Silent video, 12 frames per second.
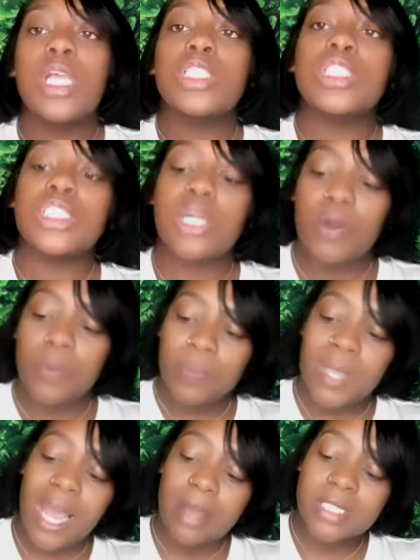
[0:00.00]
So
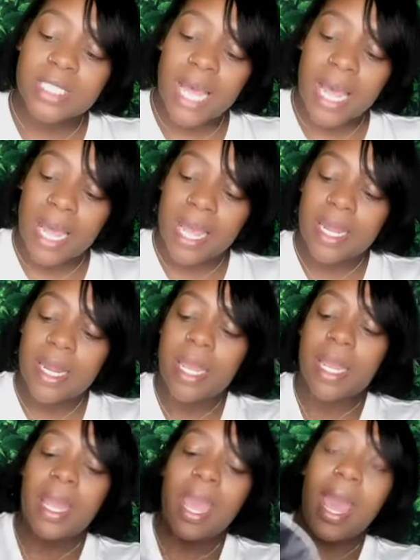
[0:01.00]
the outside
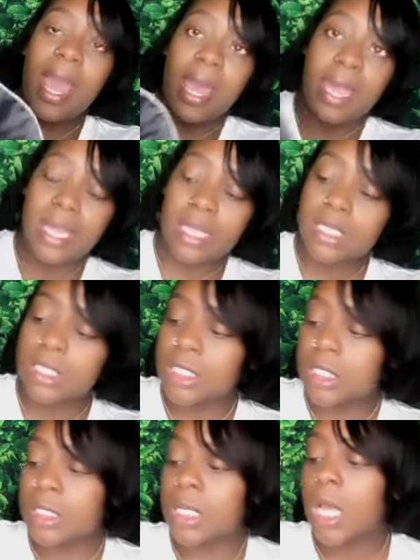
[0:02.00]

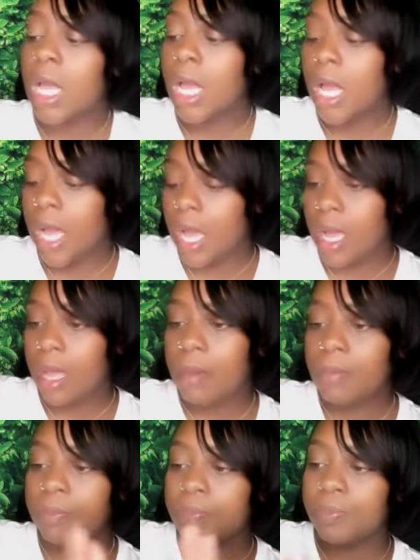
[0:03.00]
has
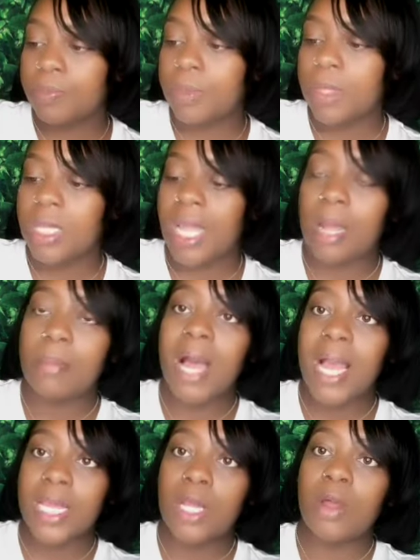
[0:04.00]
um, like a
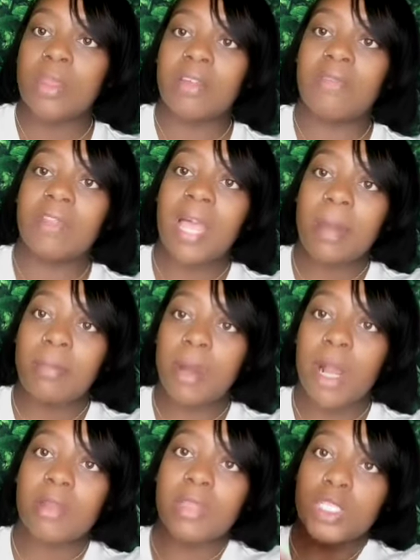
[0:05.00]
pocket on the flat
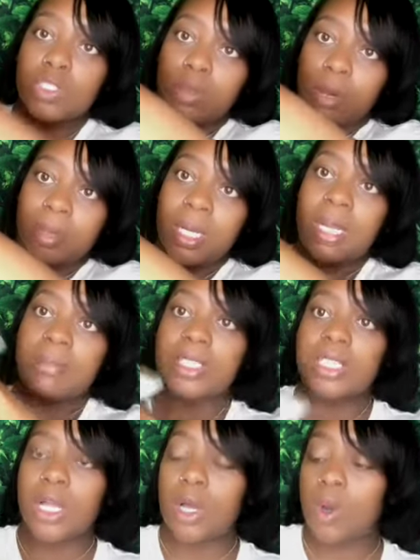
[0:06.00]
part that you open up.
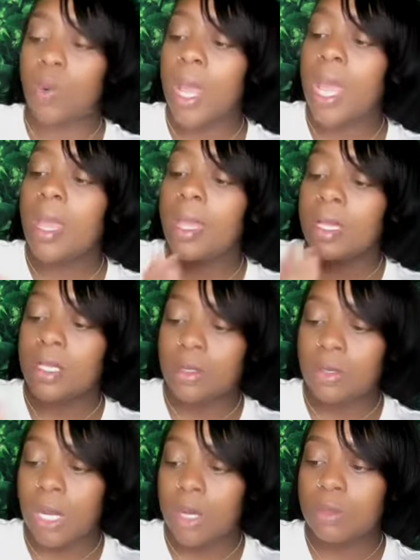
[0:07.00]
So,
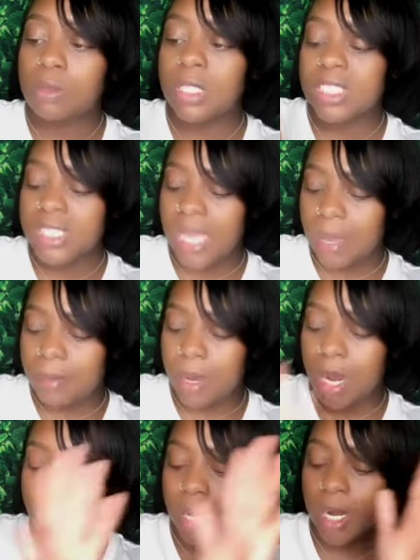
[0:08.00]
you know, the top
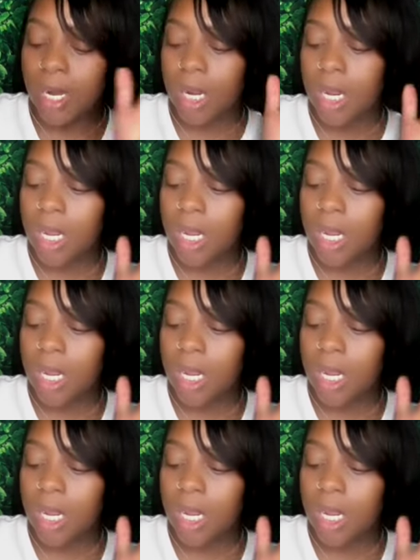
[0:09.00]
part,